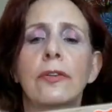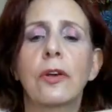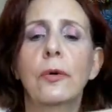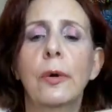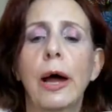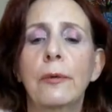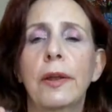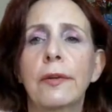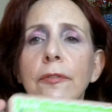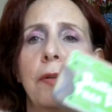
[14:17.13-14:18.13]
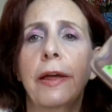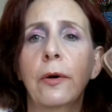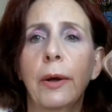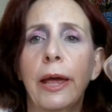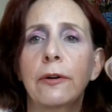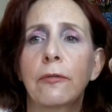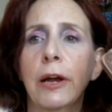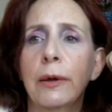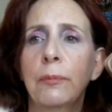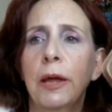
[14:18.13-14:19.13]
So I would definitely go ahead
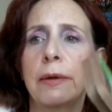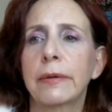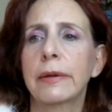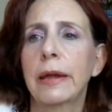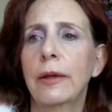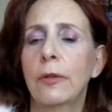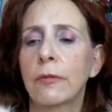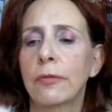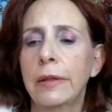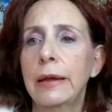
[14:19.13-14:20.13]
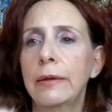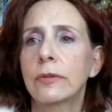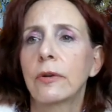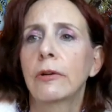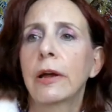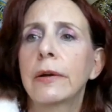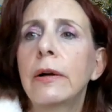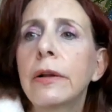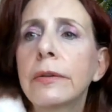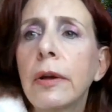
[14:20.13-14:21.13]
and recommend either of these or
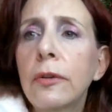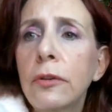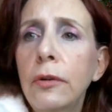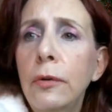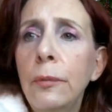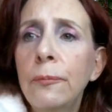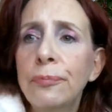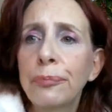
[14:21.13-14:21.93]
at Ulta too.